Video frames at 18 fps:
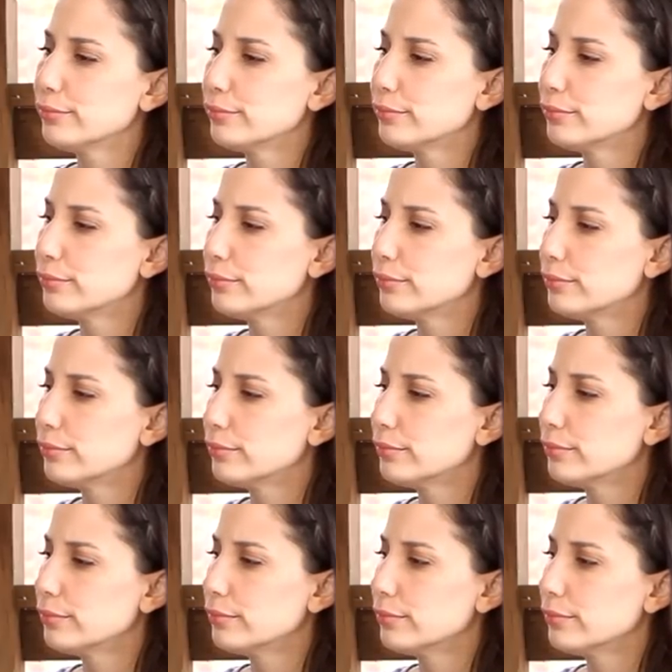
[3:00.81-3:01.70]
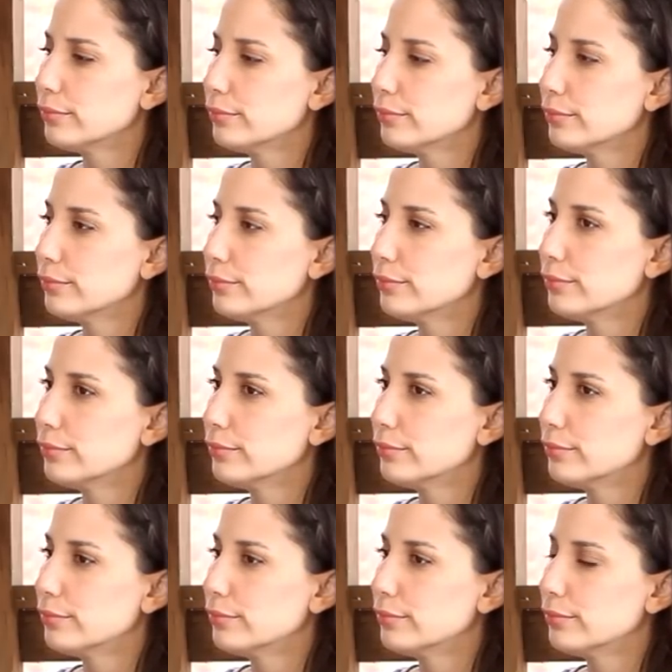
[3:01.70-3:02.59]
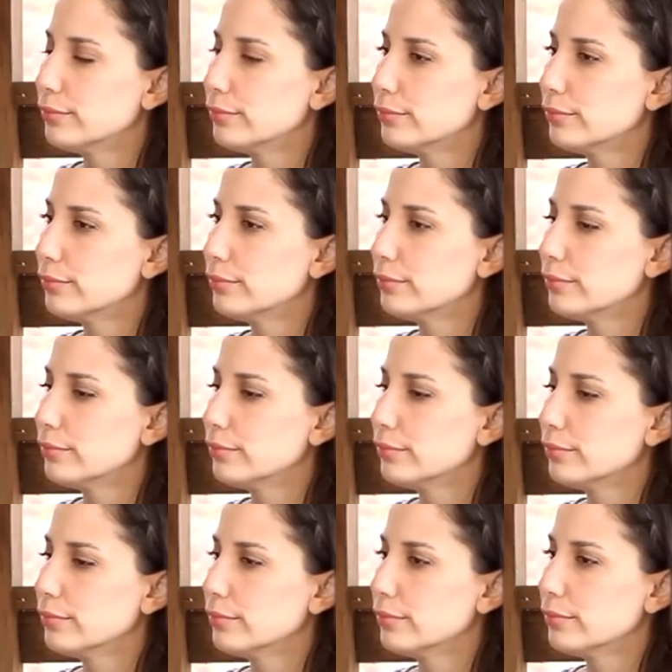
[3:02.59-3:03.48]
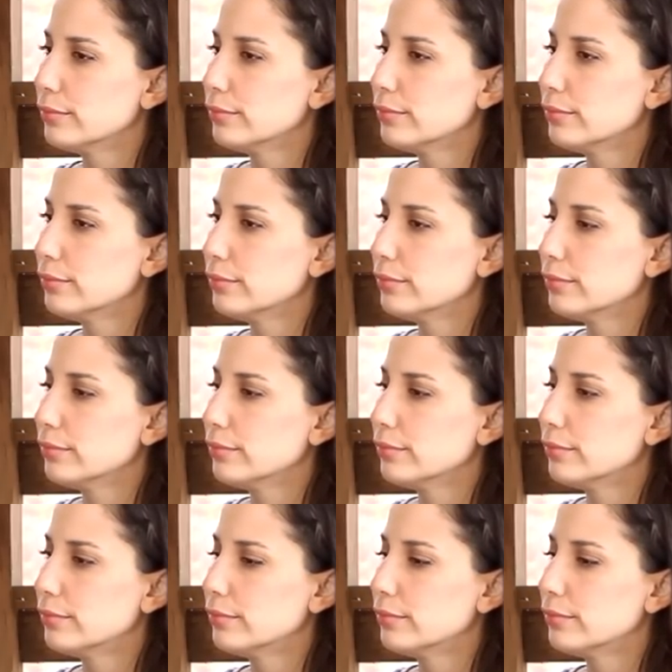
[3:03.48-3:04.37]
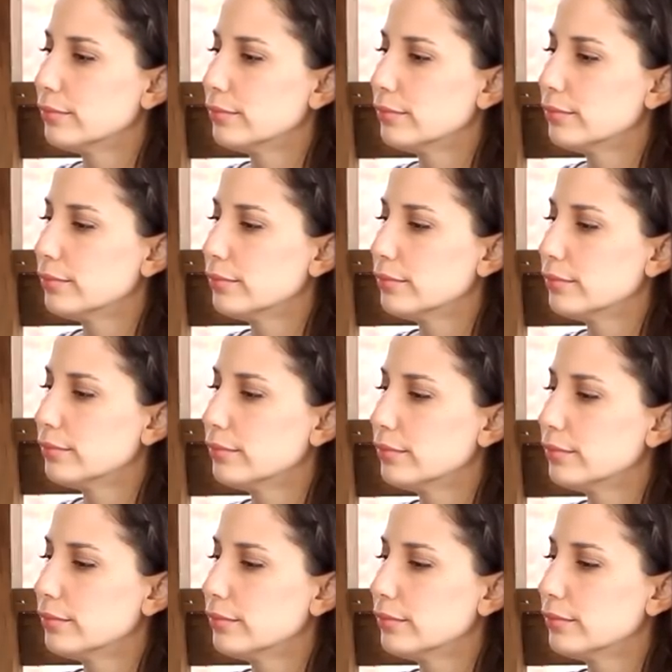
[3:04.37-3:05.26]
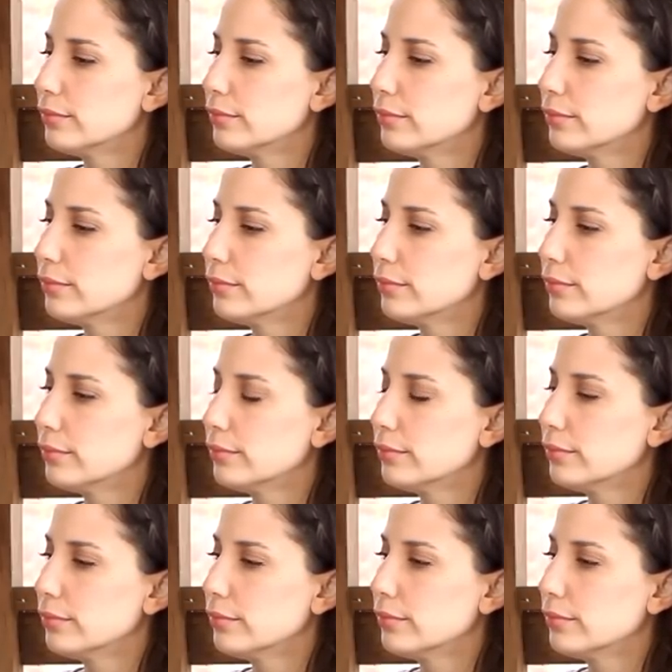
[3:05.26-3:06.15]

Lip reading: The person shown says nothing.